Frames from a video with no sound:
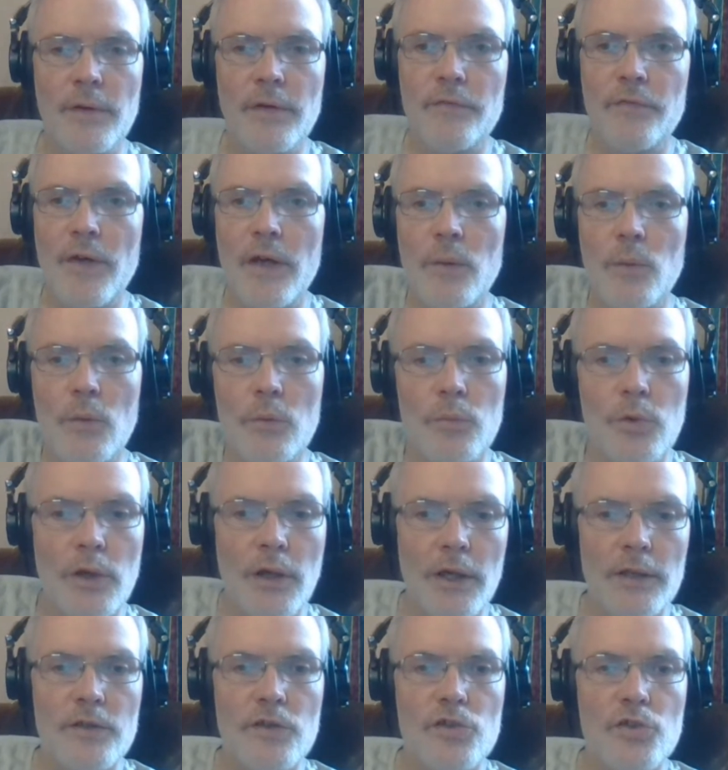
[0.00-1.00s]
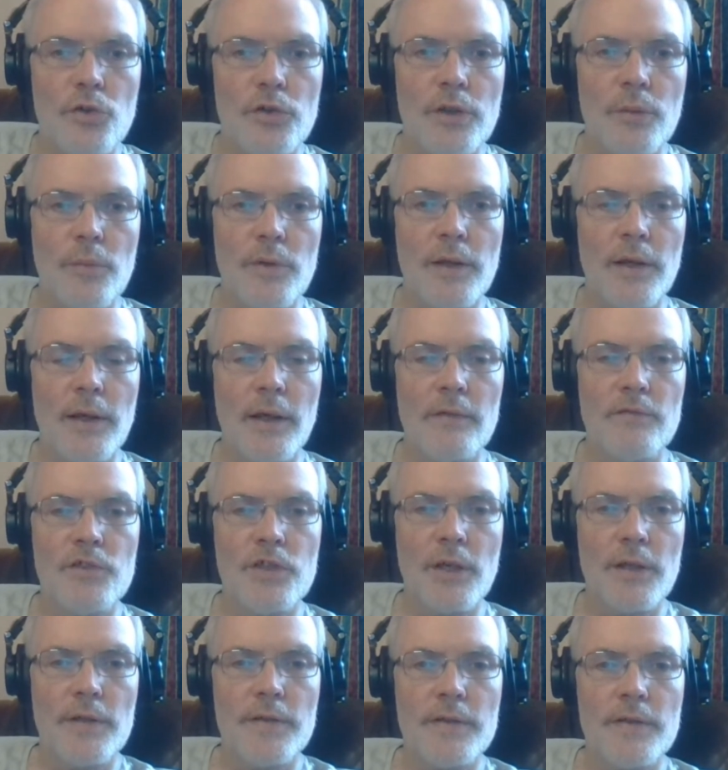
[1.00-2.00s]
If anyone would like to join in with the live
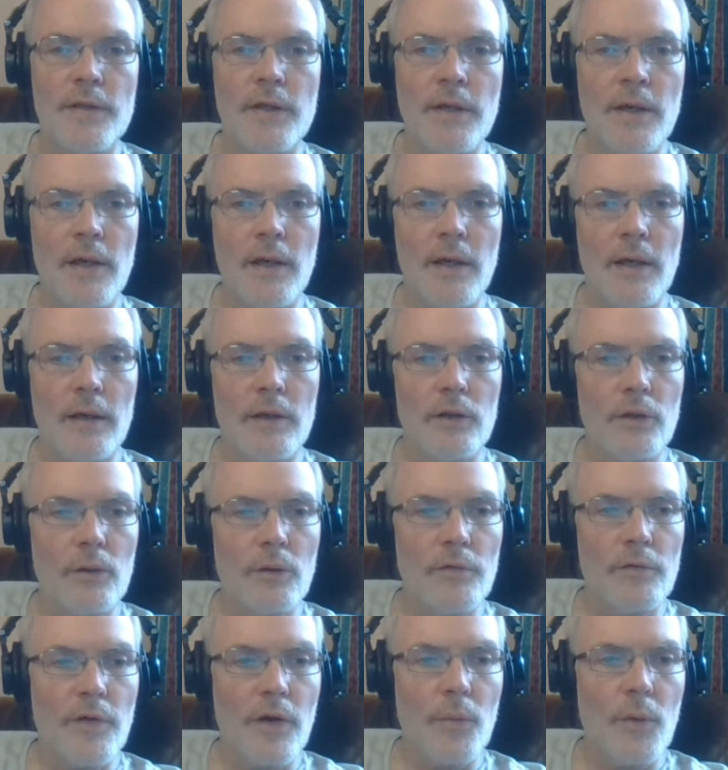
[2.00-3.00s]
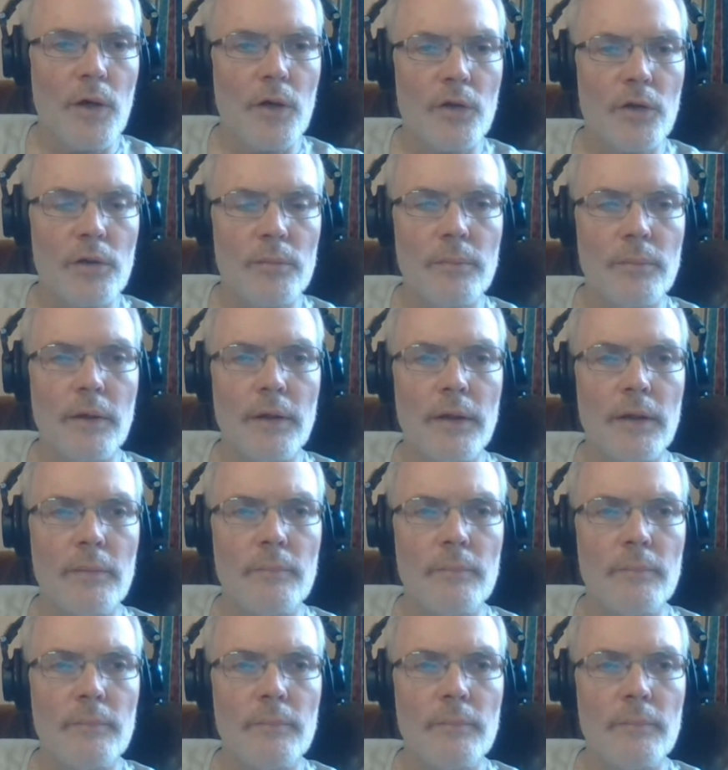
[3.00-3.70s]
chat, you're very welcome.